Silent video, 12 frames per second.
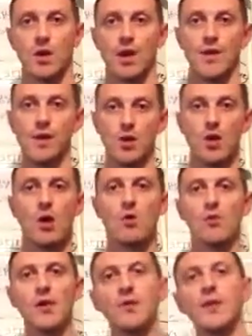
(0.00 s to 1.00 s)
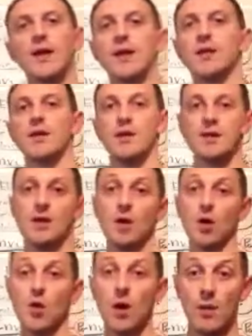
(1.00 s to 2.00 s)
And then a call would be betting that it's going to
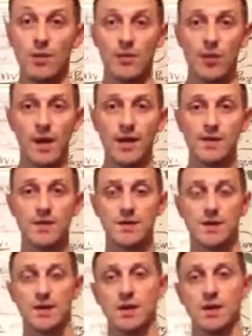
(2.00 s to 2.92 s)
go up in price.